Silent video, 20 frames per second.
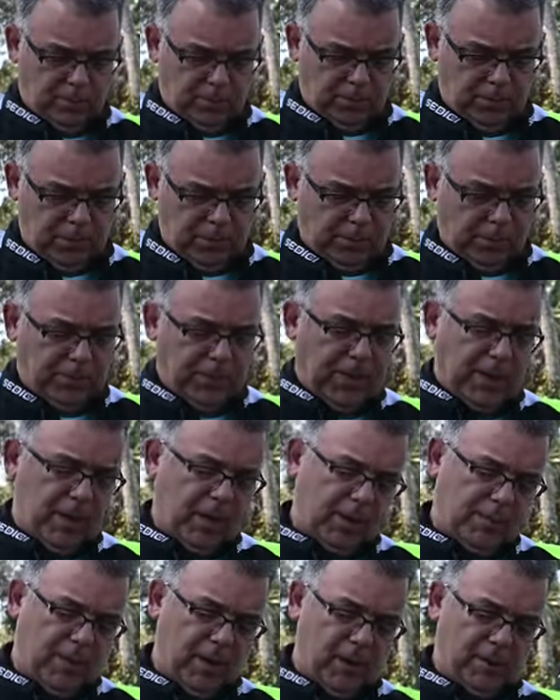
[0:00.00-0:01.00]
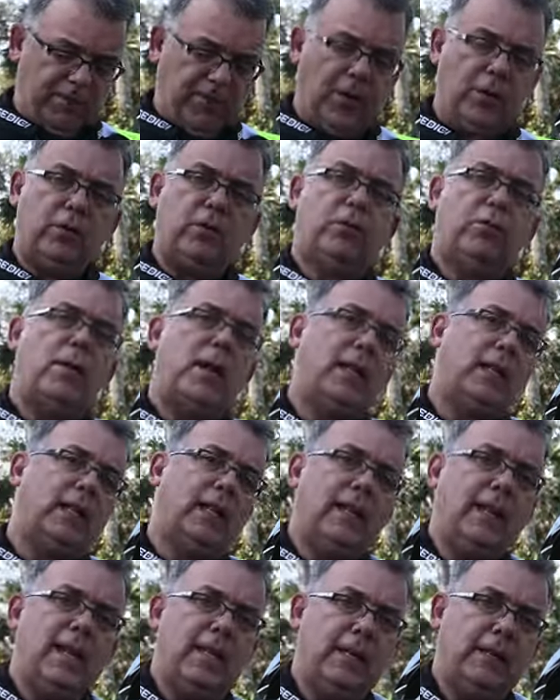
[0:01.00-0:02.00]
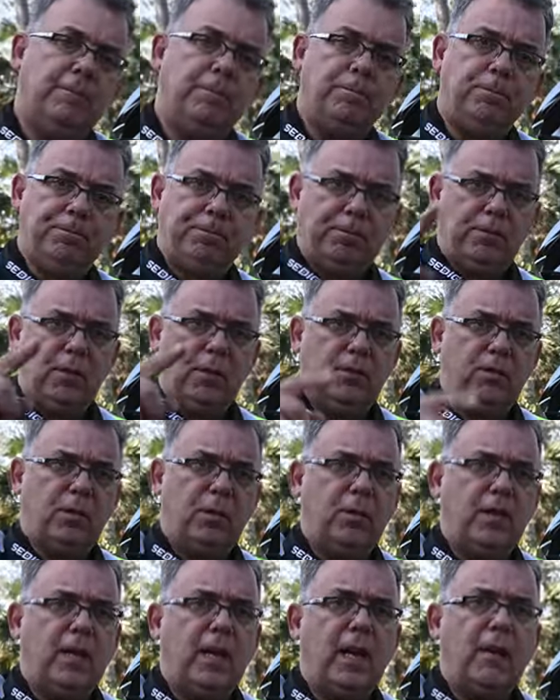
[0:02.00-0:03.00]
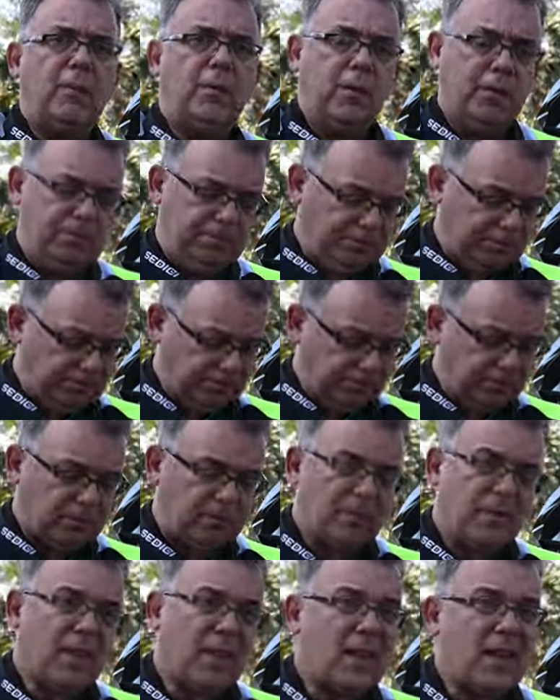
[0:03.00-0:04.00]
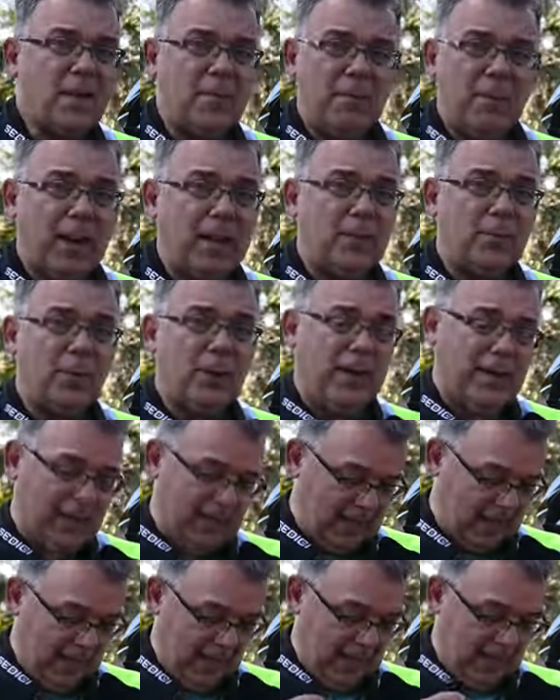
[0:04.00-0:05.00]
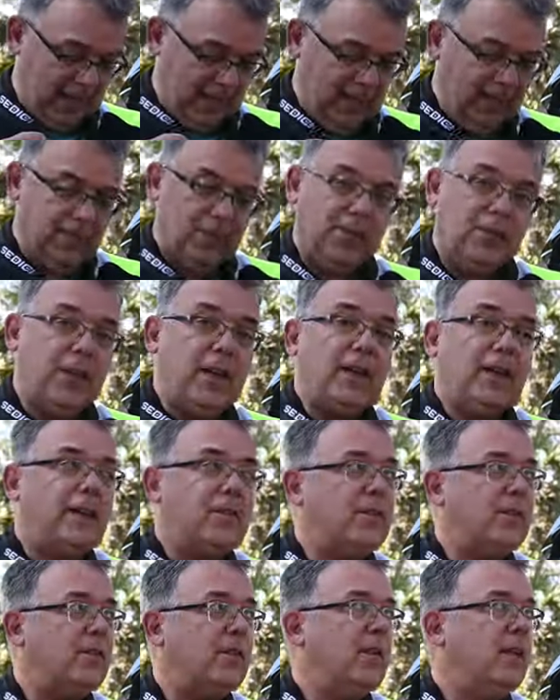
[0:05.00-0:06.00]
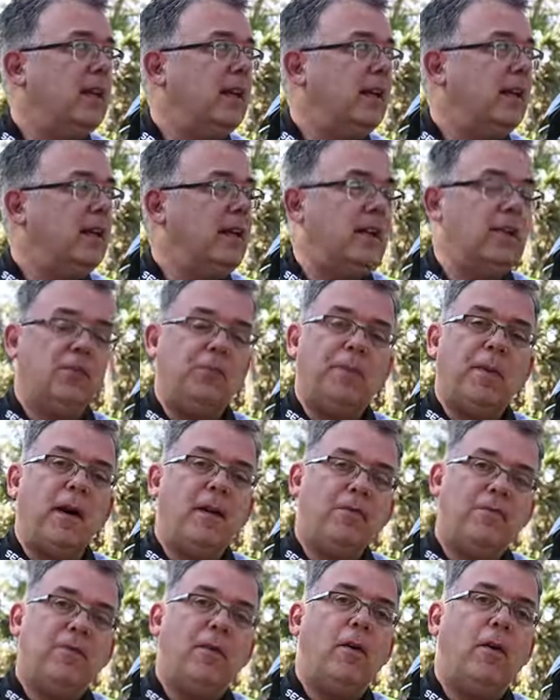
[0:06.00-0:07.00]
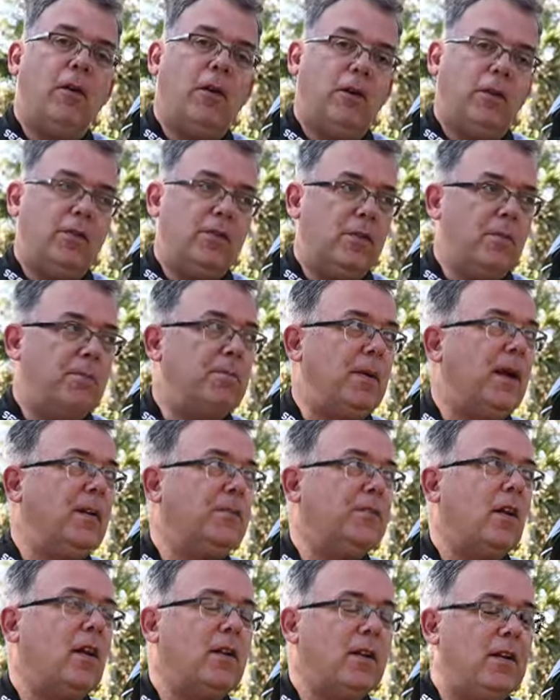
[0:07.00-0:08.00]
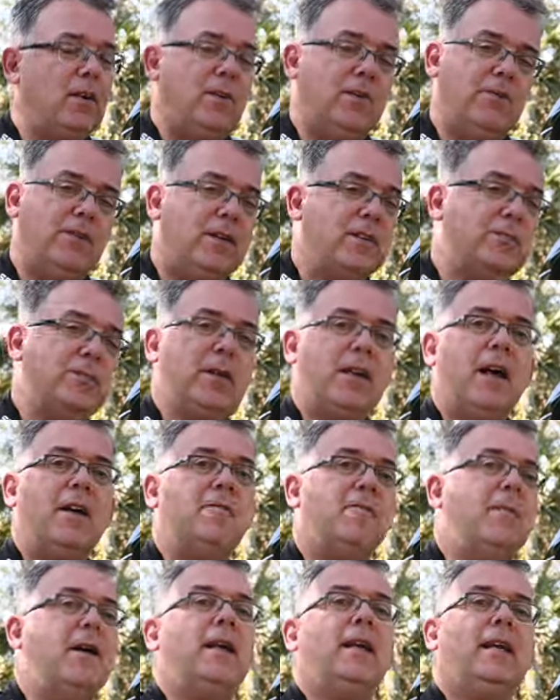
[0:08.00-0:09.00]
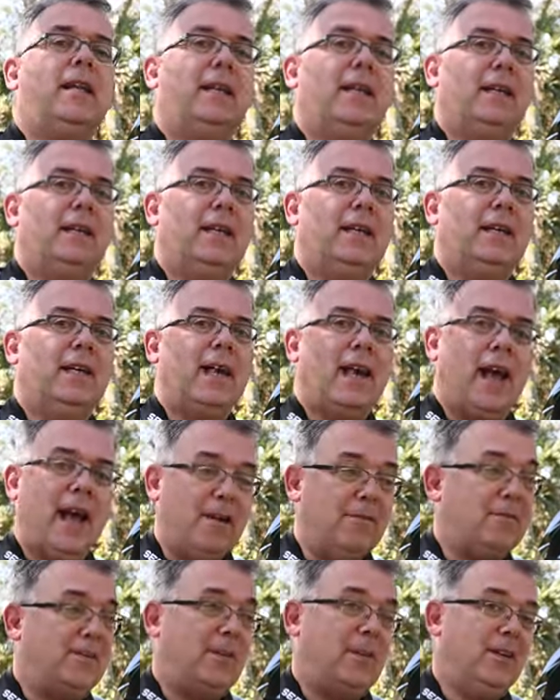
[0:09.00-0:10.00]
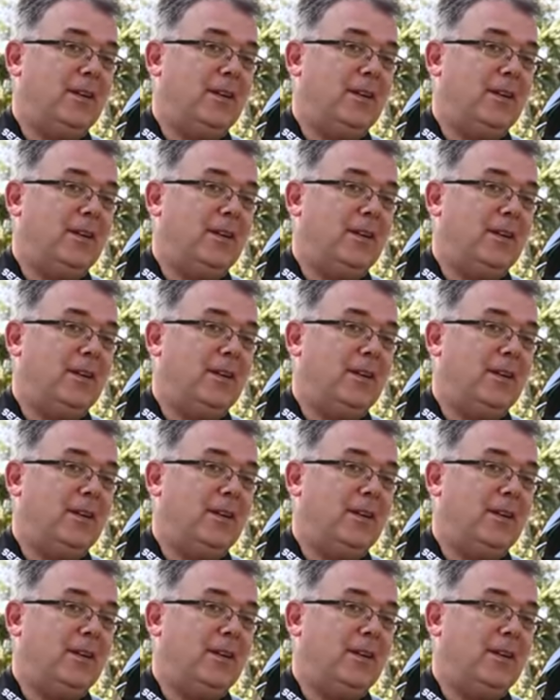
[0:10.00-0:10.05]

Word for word: Purple Panda microphone directly in to the camera. By the way, this is by far the best audio investment I've made ever.